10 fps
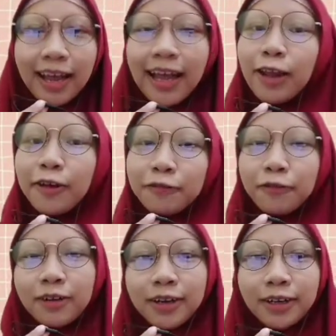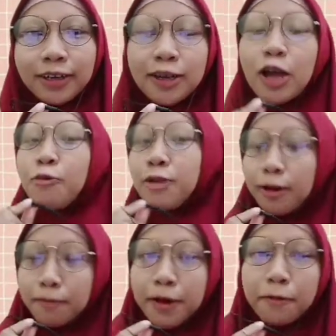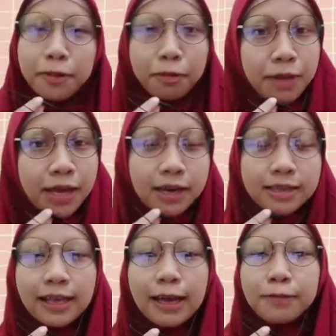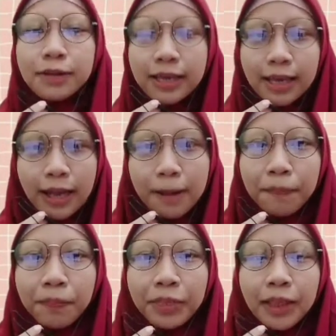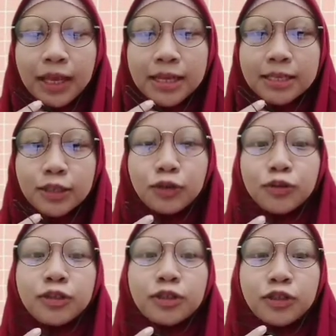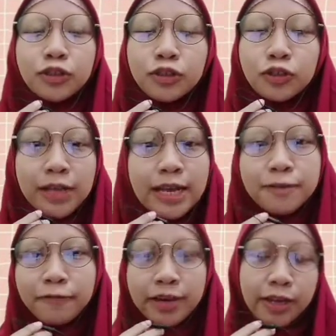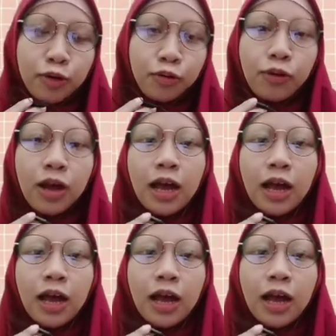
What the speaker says: Hello everyone, welcome back with me, Riska Amalia. So, today's video,